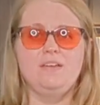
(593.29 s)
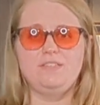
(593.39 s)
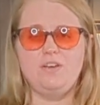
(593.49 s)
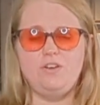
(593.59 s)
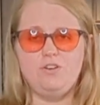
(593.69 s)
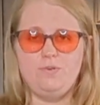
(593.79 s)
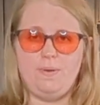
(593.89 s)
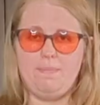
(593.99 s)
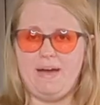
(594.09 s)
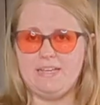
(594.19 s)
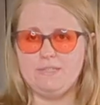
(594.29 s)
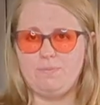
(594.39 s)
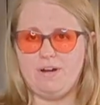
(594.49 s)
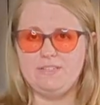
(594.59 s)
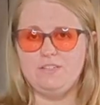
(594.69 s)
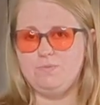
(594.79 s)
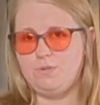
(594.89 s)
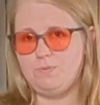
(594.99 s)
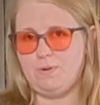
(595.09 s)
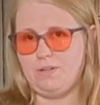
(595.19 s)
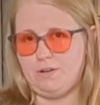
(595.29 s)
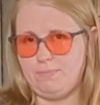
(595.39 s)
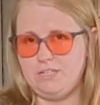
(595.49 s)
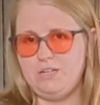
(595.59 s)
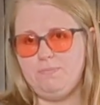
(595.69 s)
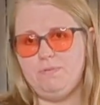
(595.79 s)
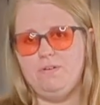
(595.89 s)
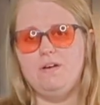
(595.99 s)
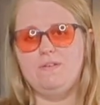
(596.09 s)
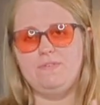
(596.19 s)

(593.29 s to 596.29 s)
So you're doing past prices, which were a little bit cheaper,